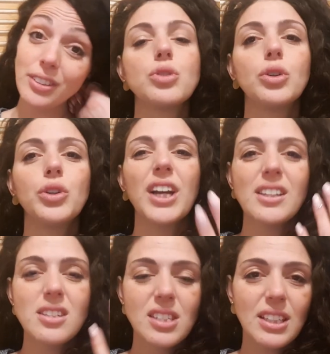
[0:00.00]
You can
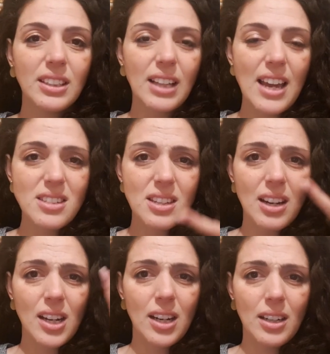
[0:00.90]
see it as
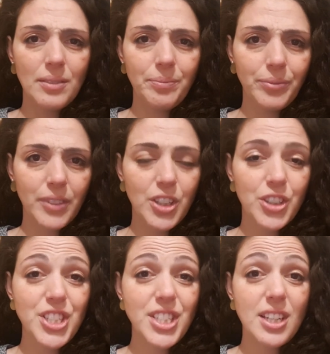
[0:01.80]
a
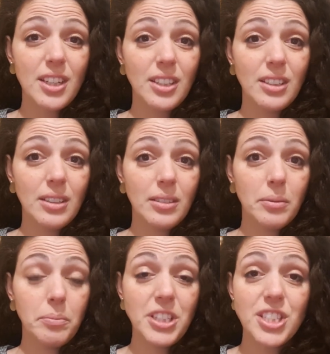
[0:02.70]
Christian
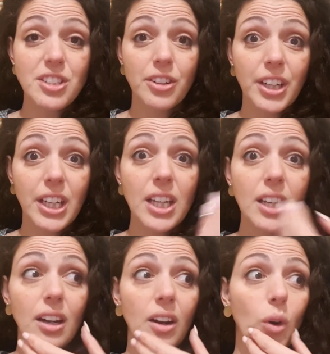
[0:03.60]
mystery,